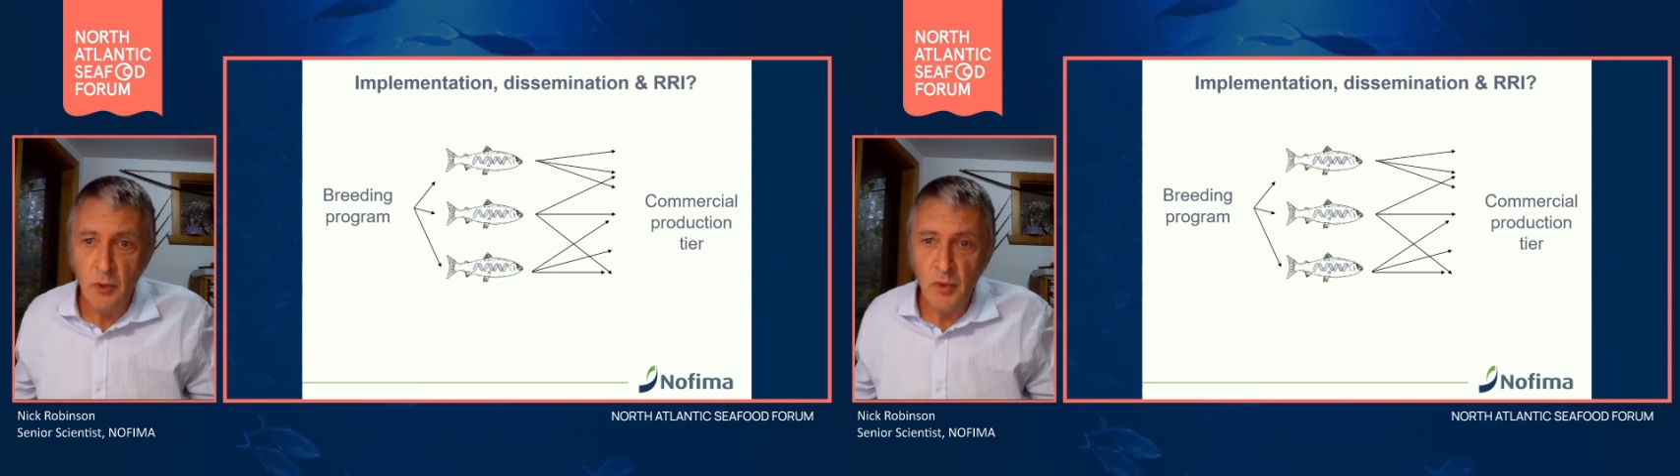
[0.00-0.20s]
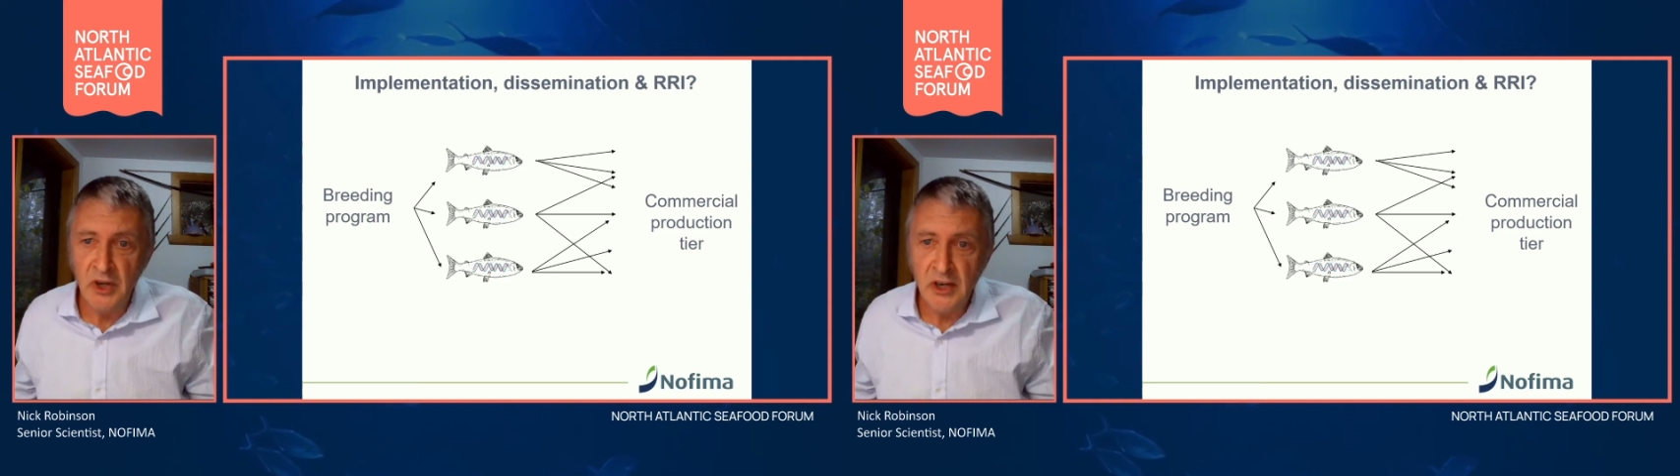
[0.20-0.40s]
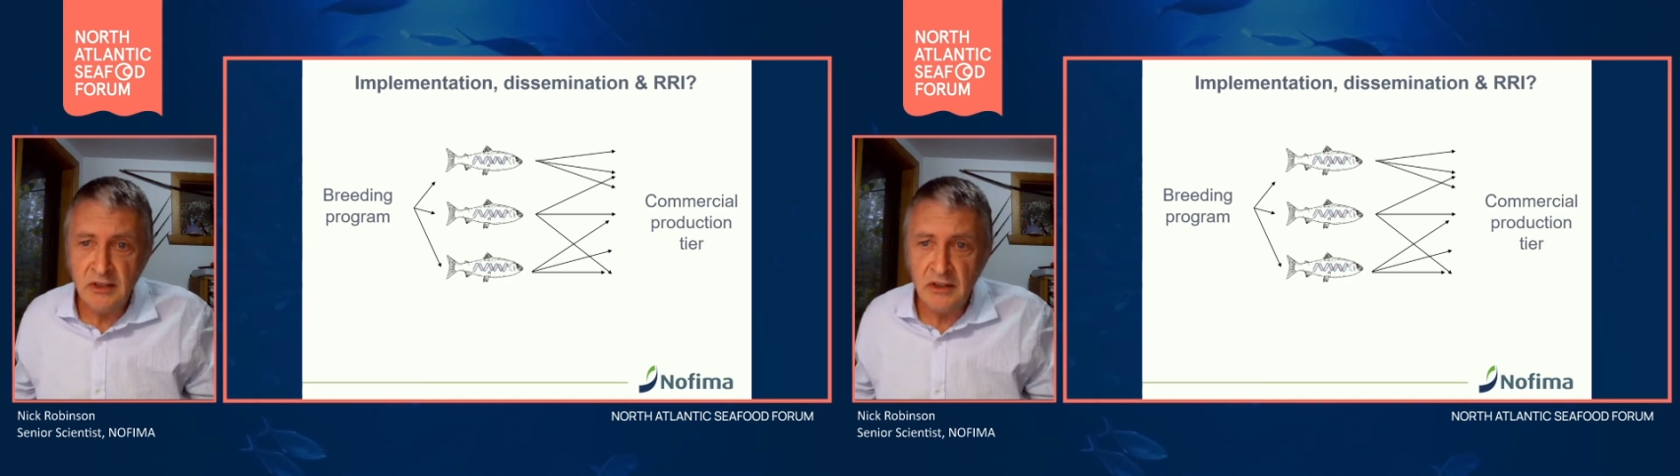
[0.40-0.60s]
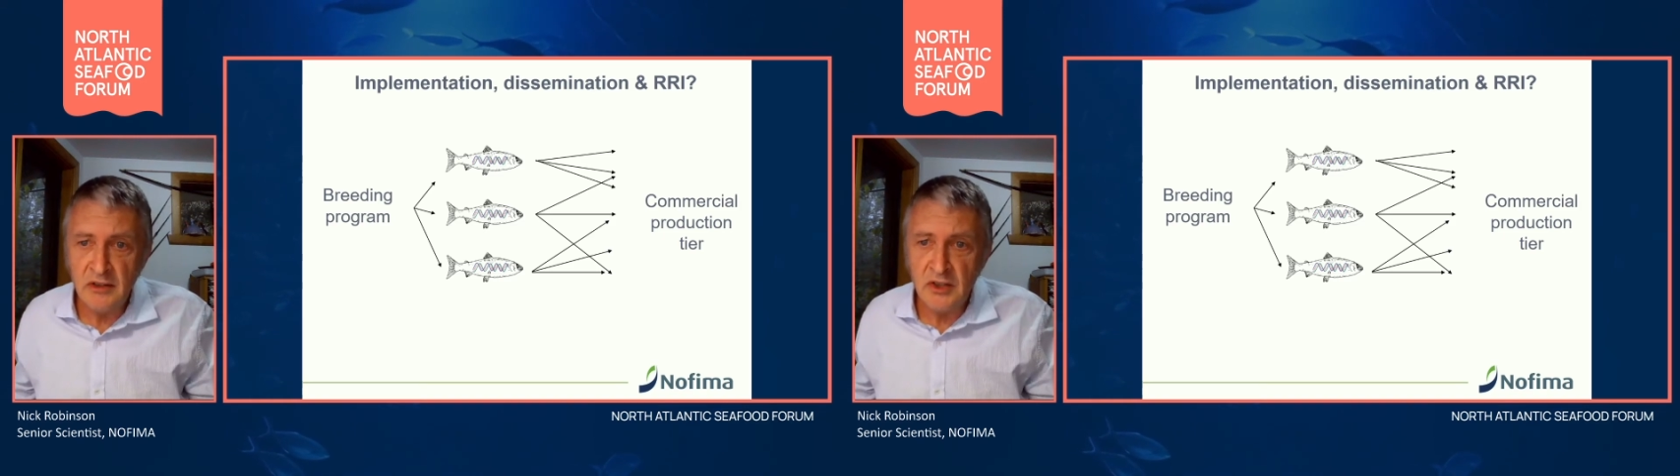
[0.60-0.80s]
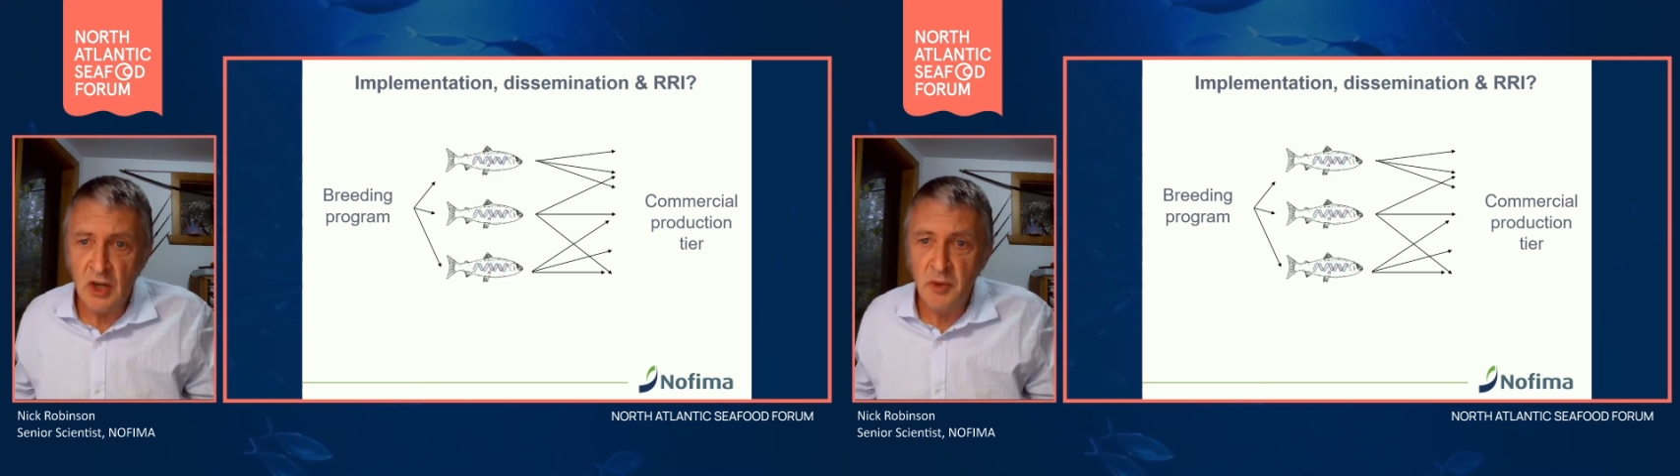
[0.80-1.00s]
we need to
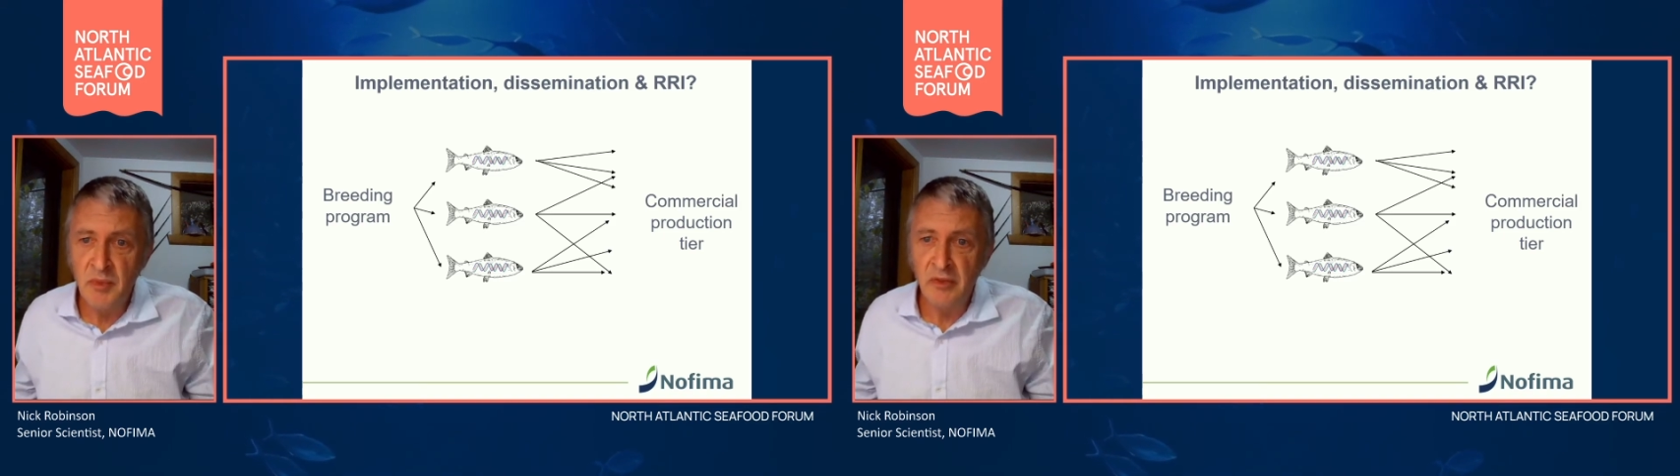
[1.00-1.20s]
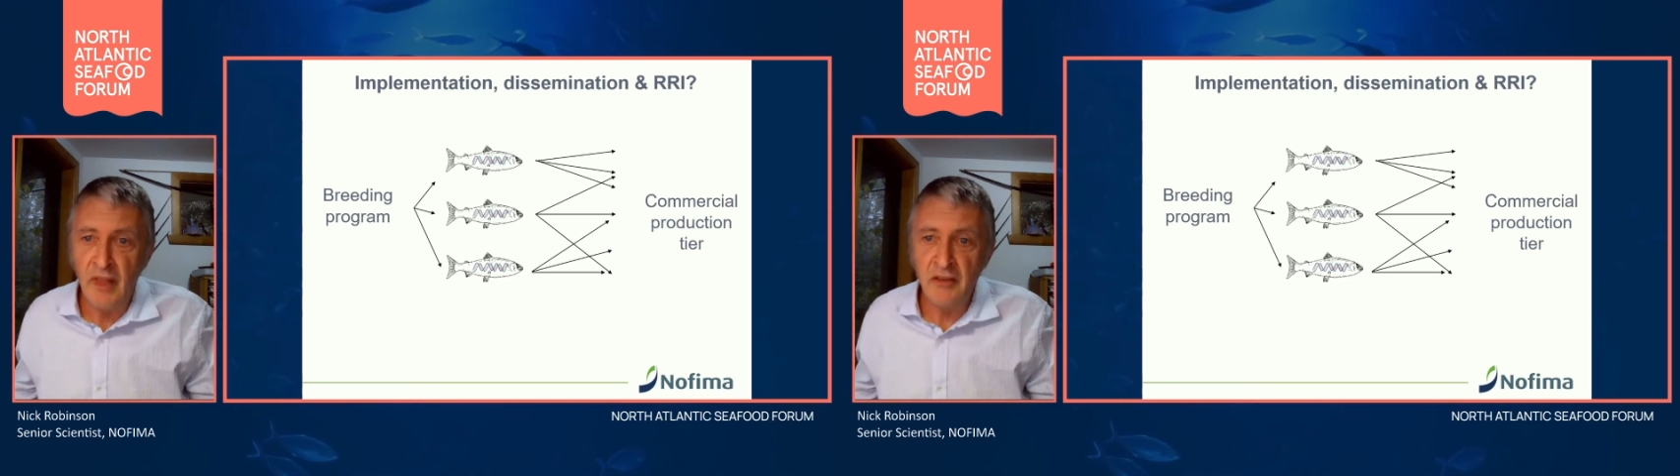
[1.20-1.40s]
determine